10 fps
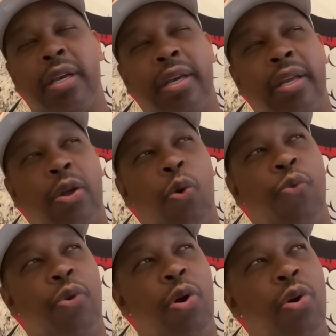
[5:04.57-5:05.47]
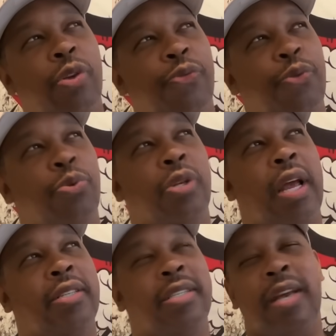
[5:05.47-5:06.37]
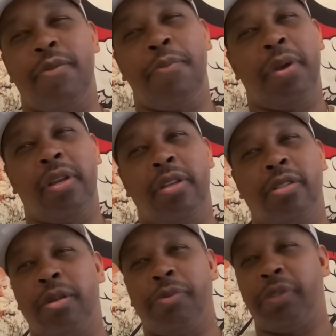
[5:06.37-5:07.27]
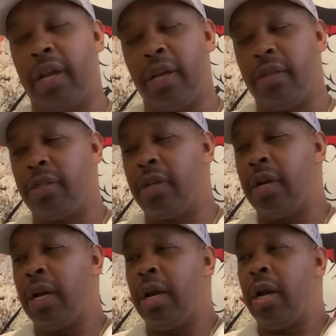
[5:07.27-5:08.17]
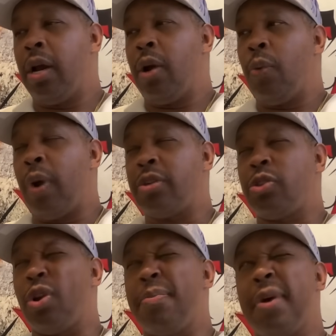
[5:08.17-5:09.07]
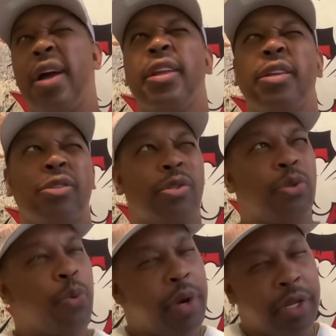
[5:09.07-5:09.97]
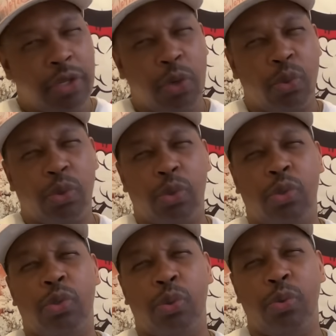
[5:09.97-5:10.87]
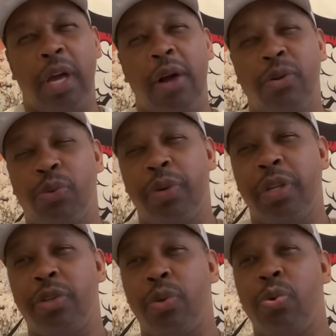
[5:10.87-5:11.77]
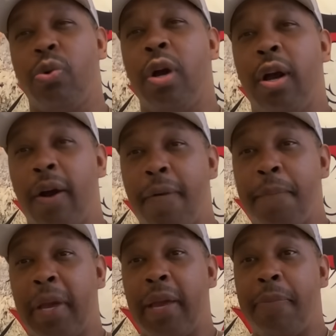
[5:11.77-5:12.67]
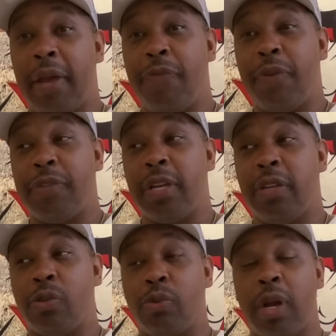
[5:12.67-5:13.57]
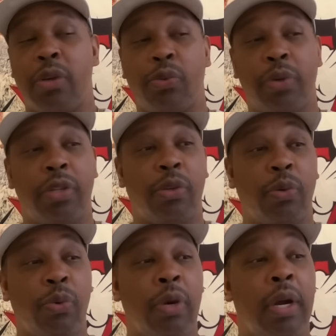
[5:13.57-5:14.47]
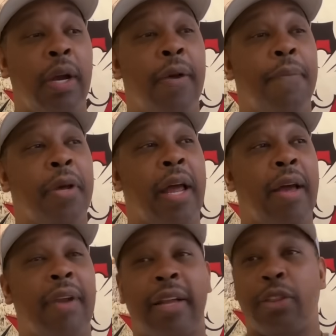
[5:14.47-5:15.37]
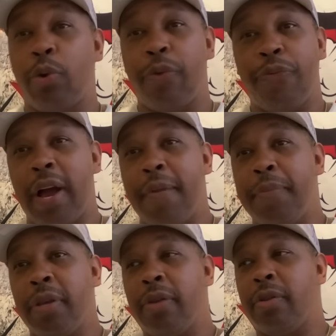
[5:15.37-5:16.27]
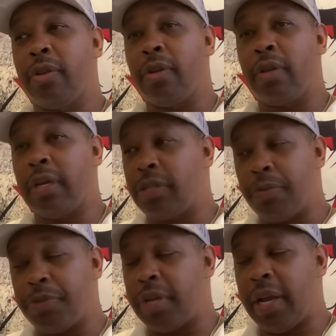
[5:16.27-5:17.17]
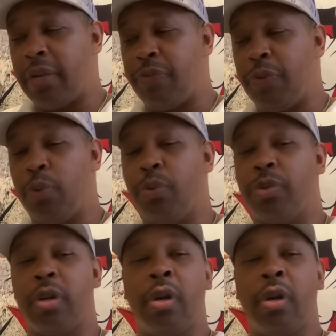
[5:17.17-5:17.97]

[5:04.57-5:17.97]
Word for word: And overall, his views like 7 million and some change. I started mine in 22, 2022, of uh, May, May 15, 2022. And I have like 35 million and some change views